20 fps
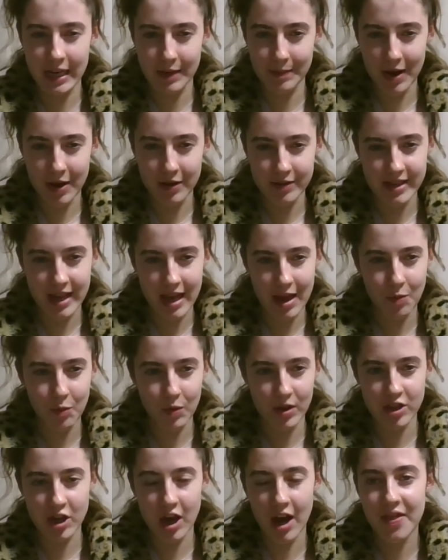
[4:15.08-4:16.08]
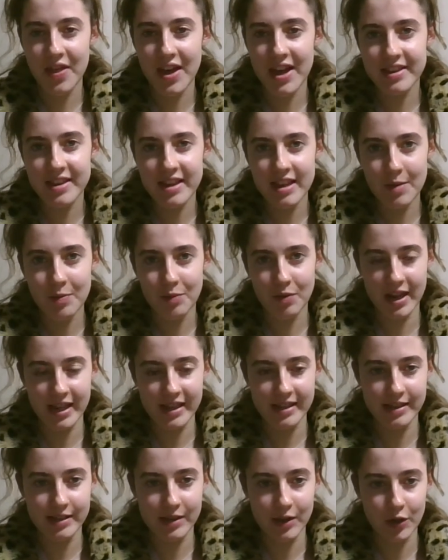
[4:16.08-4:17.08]
days thinking about it, which I
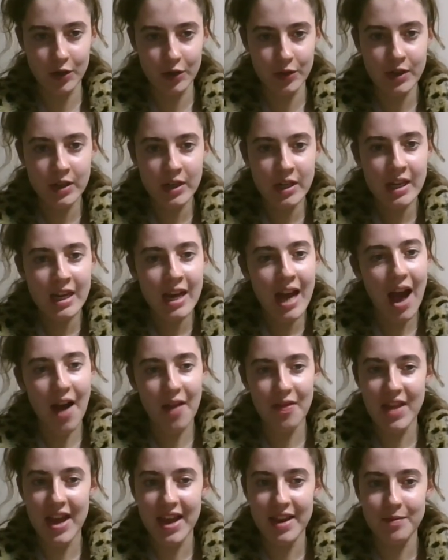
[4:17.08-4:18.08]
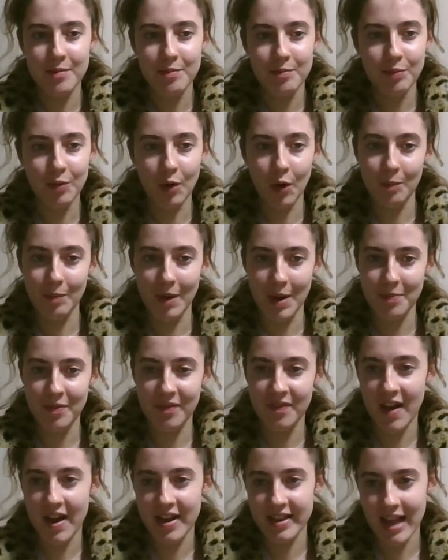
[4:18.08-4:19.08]
then deliberated on, and then
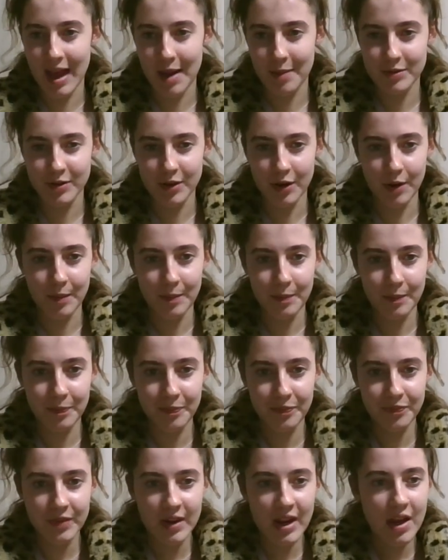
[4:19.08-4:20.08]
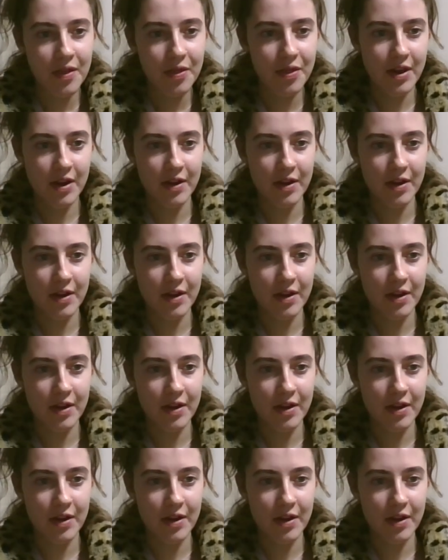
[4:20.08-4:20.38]
bought my preferred laptop.